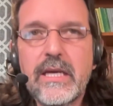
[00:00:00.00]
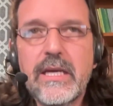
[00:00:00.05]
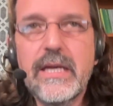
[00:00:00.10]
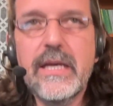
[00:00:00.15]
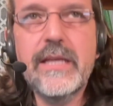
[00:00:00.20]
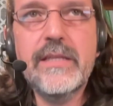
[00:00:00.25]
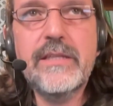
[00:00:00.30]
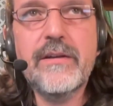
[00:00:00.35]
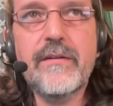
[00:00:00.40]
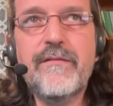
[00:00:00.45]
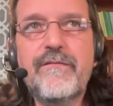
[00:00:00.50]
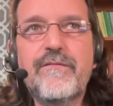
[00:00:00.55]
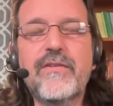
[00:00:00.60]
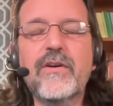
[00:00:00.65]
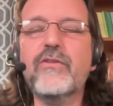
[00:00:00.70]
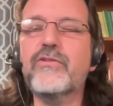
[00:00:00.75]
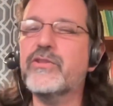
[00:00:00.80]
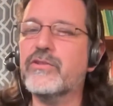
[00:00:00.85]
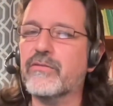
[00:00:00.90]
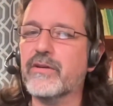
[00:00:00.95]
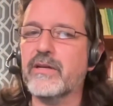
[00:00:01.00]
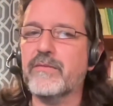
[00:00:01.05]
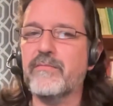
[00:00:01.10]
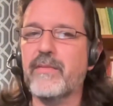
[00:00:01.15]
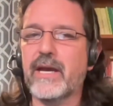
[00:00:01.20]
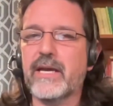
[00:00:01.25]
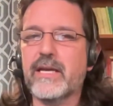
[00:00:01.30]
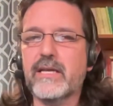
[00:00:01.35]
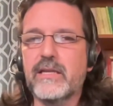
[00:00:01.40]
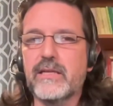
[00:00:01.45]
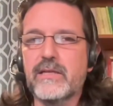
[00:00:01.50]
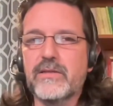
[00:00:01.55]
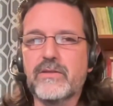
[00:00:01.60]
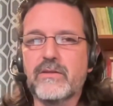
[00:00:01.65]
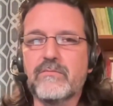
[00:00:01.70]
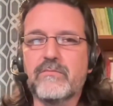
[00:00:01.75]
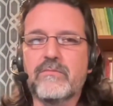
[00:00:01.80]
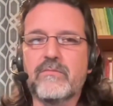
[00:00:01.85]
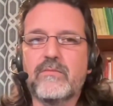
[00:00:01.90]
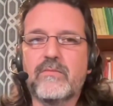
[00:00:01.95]
It's a filtering
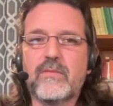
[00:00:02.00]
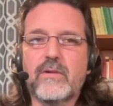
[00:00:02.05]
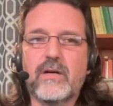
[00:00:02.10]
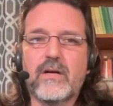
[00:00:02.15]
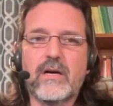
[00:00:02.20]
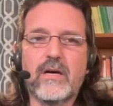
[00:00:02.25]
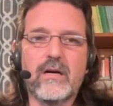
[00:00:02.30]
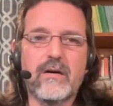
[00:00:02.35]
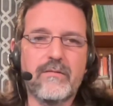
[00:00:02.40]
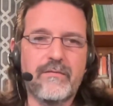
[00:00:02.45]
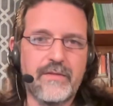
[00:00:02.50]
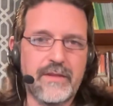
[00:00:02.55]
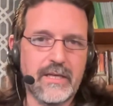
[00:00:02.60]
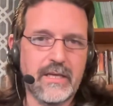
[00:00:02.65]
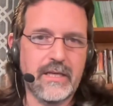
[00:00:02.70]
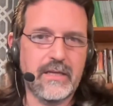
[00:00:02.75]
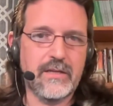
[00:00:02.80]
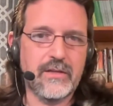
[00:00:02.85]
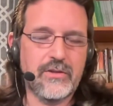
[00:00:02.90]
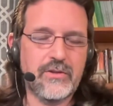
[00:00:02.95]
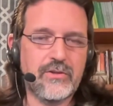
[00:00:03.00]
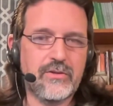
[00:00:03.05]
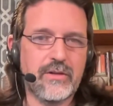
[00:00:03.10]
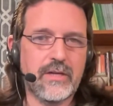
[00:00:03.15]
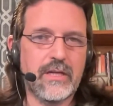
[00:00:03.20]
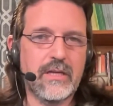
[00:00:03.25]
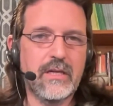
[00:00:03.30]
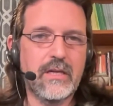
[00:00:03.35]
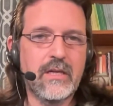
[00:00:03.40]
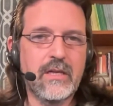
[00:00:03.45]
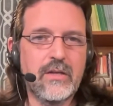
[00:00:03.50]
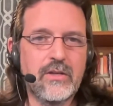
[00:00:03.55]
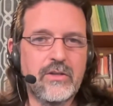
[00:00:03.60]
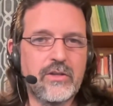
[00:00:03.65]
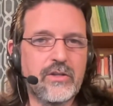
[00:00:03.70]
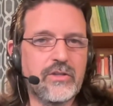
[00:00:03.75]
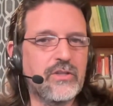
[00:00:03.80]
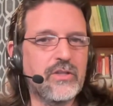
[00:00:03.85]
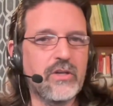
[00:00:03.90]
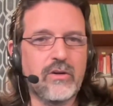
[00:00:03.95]
mechanism of the industry.
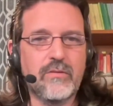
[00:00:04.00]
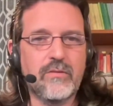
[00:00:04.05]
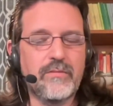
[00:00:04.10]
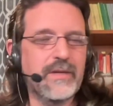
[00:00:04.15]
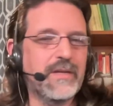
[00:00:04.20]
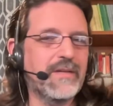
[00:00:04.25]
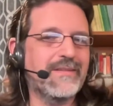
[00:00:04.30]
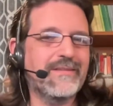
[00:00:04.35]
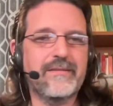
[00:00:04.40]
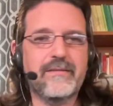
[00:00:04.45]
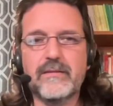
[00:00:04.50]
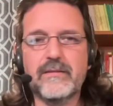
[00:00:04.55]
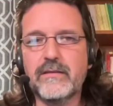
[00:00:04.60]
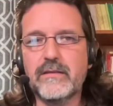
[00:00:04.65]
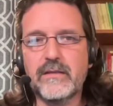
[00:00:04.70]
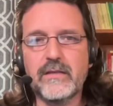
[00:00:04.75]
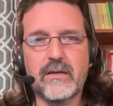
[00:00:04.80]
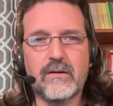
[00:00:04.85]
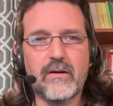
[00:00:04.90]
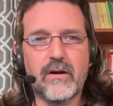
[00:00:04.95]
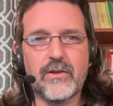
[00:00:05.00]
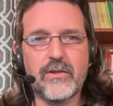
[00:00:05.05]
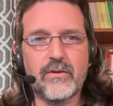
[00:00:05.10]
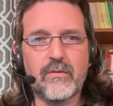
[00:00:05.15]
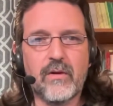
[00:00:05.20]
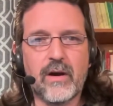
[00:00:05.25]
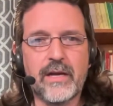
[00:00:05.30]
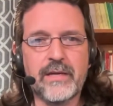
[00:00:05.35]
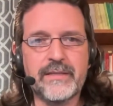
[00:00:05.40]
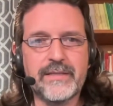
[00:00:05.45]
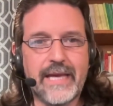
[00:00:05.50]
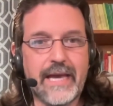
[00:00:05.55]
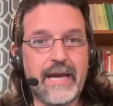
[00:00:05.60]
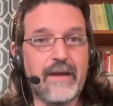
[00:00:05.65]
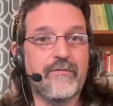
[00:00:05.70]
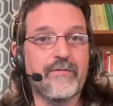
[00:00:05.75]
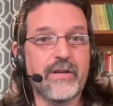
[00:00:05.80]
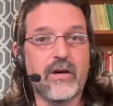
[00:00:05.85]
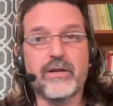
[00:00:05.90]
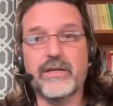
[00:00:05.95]
Just so, because, otherwise
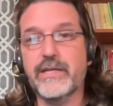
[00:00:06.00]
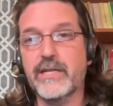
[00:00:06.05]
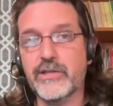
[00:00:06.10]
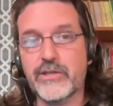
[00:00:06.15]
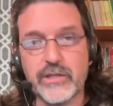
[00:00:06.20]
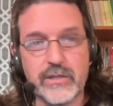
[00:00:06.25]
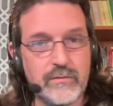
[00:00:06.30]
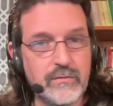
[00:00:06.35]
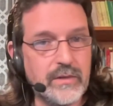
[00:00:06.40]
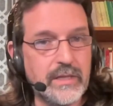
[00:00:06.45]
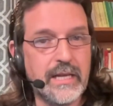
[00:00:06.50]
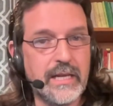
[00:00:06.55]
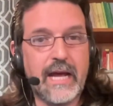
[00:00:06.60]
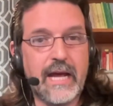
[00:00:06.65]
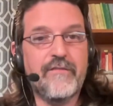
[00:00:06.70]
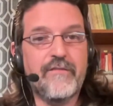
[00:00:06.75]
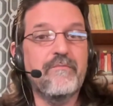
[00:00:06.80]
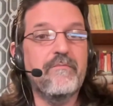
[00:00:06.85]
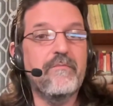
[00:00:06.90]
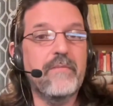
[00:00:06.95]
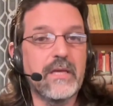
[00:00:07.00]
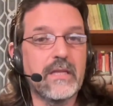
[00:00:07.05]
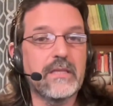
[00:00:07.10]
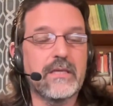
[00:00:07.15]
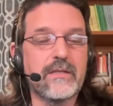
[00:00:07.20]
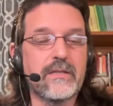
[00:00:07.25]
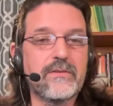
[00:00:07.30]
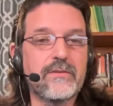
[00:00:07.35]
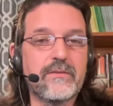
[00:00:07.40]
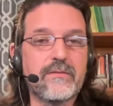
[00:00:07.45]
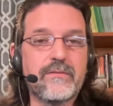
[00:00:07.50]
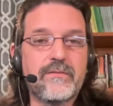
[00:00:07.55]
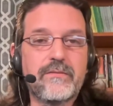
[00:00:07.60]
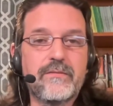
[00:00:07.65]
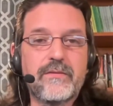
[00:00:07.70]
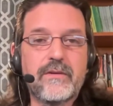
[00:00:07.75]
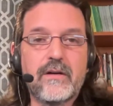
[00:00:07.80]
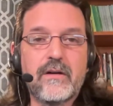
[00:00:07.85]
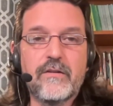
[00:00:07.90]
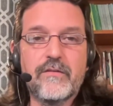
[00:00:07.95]
every audition, they'd have millions
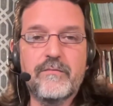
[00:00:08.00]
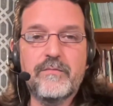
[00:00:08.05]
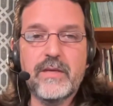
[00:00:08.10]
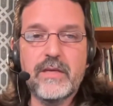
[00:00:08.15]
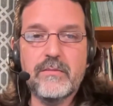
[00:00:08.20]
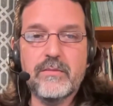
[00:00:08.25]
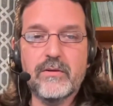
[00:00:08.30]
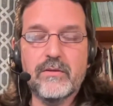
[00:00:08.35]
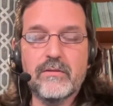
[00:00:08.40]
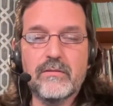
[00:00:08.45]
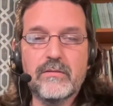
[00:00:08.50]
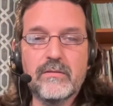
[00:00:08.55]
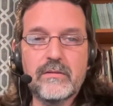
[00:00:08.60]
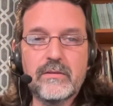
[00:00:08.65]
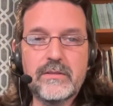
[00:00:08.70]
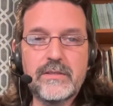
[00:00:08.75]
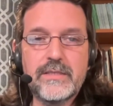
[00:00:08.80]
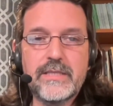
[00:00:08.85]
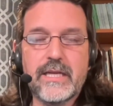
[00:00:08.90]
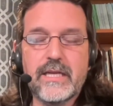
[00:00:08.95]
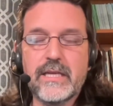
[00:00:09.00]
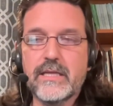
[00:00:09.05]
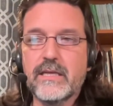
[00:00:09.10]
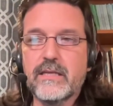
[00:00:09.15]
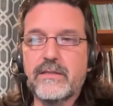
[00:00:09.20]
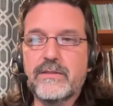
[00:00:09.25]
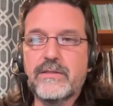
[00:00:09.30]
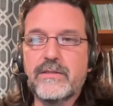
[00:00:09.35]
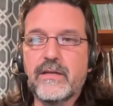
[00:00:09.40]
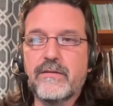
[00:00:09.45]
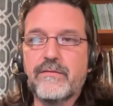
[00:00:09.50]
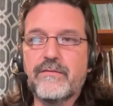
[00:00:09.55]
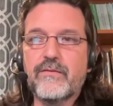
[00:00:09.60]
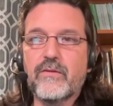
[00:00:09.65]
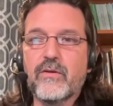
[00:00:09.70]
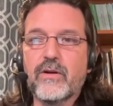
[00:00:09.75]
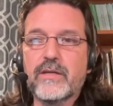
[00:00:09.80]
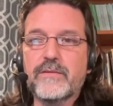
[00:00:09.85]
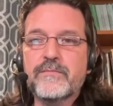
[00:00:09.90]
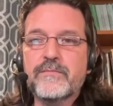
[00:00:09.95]
of people sending in stuff
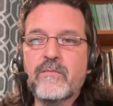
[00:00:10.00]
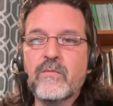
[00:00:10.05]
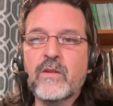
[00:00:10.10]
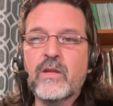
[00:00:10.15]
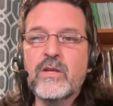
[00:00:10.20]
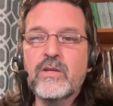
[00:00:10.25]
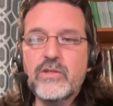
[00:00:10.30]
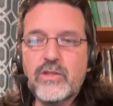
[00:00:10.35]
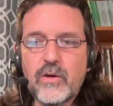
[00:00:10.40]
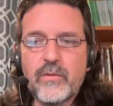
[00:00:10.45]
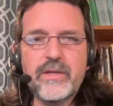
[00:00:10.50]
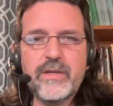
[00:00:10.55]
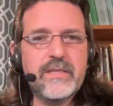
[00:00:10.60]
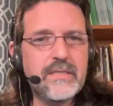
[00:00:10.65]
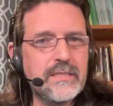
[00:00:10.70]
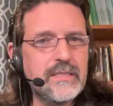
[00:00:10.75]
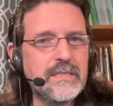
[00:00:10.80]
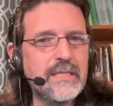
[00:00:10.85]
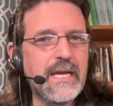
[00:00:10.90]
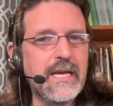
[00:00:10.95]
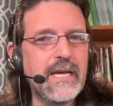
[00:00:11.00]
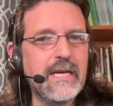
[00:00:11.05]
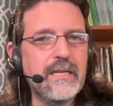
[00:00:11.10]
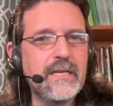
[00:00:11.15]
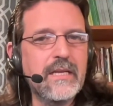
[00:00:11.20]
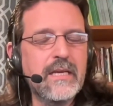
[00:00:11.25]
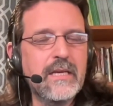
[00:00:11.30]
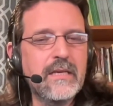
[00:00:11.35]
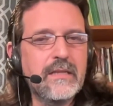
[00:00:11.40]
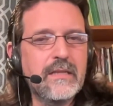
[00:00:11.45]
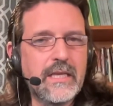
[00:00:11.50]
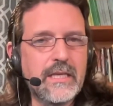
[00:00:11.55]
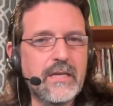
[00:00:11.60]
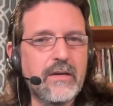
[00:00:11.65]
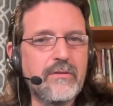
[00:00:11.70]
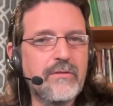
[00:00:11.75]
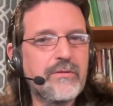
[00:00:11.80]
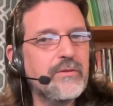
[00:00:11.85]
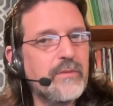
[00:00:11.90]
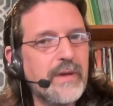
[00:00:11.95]
for it. So instead, they go
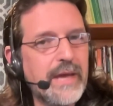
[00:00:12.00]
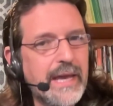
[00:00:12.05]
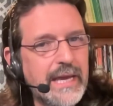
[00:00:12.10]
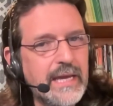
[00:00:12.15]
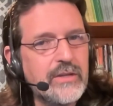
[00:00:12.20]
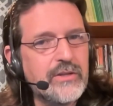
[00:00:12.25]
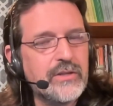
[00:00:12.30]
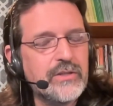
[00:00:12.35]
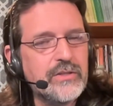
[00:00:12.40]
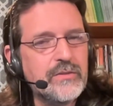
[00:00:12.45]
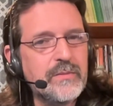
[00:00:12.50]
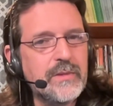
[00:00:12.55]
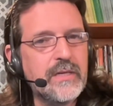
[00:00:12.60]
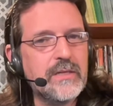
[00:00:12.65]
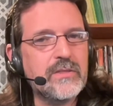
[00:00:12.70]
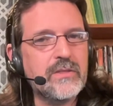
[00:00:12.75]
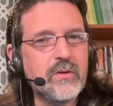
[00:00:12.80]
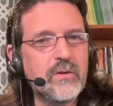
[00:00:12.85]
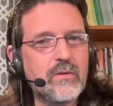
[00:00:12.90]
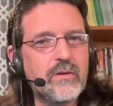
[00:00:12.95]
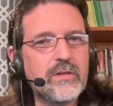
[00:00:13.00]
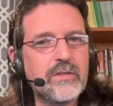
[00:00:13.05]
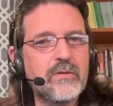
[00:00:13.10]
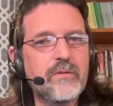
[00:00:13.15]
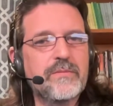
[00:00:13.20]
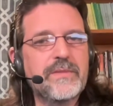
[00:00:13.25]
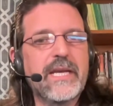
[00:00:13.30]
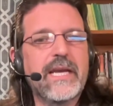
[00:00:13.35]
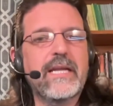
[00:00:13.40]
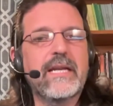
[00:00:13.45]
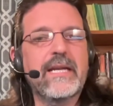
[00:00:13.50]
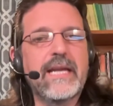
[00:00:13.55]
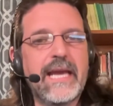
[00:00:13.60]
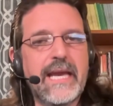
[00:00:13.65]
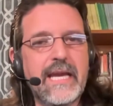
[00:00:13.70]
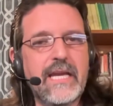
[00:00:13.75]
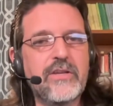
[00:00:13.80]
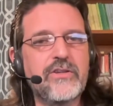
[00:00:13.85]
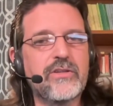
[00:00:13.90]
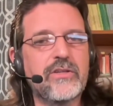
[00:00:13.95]
through agents, because in order to obtain an
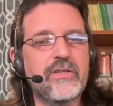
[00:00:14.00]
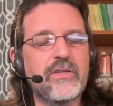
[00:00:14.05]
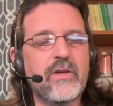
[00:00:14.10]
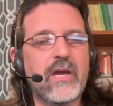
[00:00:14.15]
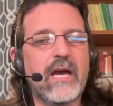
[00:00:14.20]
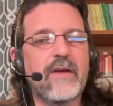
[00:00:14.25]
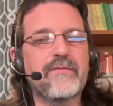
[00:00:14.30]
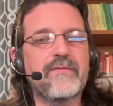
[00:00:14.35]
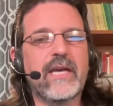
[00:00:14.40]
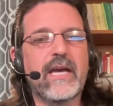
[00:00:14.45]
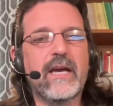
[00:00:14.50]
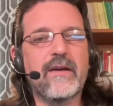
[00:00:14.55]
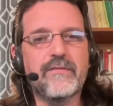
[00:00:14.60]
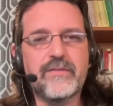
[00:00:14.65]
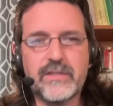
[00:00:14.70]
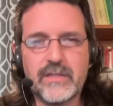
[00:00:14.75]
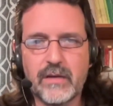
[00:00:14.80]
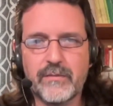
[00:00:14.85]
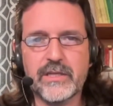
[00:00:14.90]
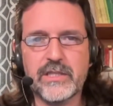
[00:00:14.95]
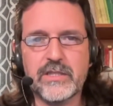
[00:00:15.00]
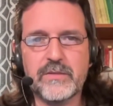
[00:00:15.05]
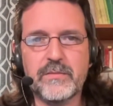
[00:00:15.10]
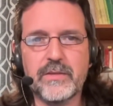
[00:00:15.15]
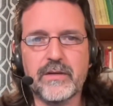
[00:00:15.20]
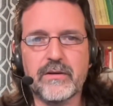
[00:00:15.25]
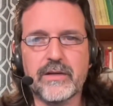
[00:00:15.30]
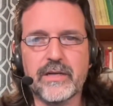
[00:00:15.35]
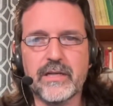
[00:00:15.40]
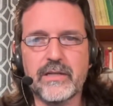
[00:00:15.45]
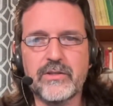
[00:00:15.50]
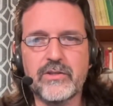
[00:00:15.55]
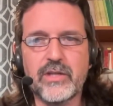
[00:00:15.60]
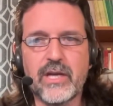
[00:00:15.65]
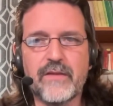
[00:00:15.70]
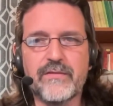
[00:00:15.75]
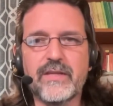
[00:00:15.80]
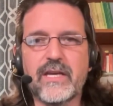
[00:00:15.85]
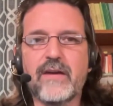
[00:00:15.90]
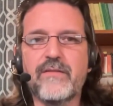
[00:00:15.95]
agent, you have to have some experience, you
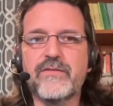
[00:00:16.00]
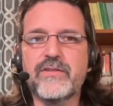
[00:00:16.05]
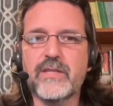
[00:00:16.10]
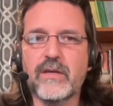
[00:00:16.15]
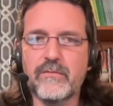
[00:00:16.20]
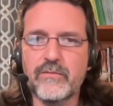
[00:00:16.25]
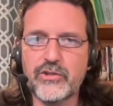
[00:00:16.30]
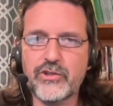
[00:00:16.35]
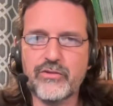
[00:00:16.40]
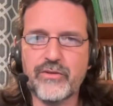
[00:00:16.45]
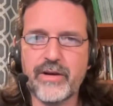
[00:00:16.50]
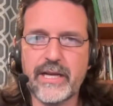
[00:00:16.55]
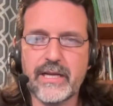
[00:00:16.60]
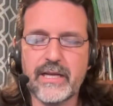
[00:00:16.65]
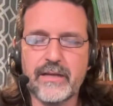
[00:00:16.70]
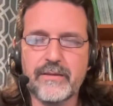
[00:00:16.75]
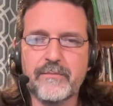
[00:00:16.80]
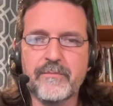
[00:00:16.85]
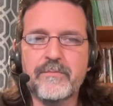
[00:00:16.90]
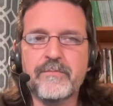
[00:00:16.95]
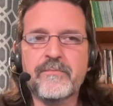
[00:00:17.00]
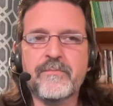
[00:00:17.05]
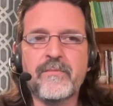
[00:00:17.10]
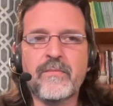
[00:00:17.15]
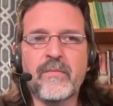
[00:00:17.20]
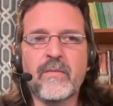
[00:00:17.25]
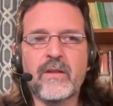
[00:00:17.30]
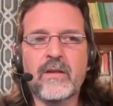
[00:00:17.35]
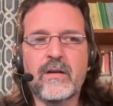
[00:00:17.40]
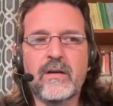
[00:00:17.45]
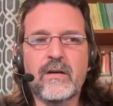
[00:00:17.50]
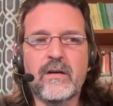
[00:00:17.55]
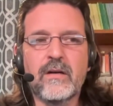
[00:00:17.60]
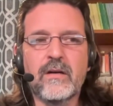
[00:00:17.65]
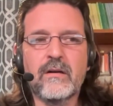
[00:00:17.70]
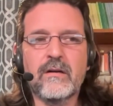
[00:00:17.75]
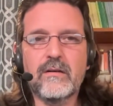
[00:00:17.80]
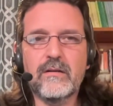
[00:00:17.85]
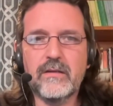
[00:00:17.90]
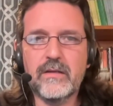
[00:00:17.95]
have to have some training
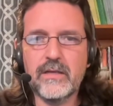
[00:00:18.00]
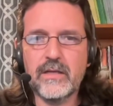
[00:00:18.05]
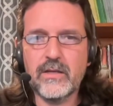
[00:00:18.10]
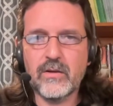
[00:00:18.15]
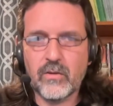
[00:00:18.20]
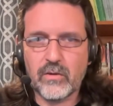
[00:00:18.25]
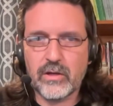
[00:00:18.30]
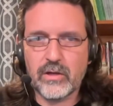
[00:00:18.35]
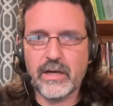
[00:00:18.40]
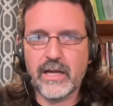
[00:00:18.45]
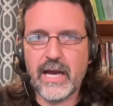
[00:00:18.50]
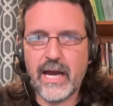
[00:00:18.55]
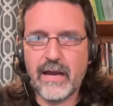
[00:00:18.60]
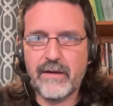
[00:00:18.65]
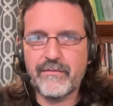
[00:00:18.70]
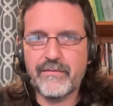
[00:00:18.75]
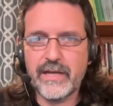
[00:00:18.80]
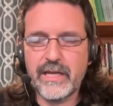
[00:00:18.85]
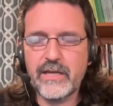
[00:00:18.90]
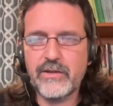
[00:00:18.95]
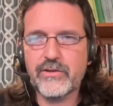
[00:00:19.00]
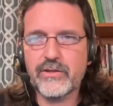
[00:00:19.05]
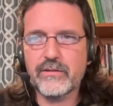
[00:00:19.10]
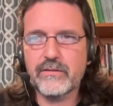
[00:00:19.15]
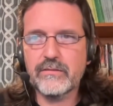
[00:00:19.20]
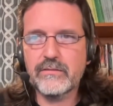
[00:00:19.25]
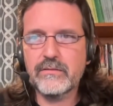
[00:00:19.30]
in order to have an agent.